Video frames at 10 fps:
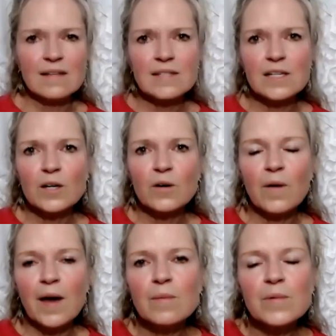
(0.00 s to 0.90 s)
it's an
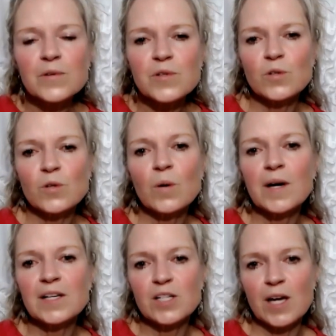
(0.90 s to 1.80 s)
incredible
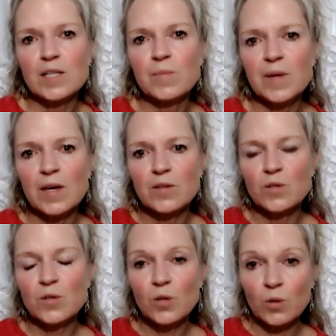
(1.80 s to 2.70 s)
story jess
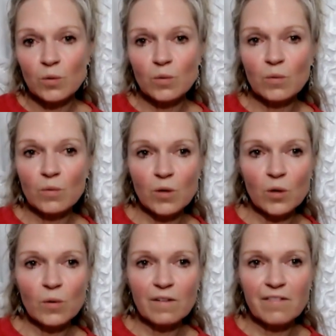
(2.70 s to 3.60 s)
because you
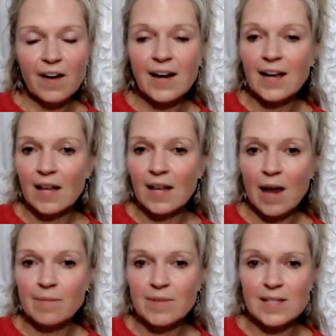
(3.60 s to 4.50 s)
you were fighting
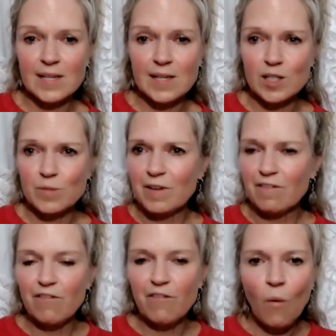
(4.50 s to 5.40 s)
lyme disease
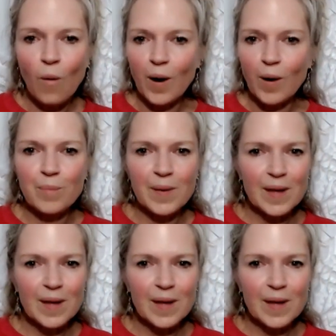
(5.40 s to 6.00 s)
before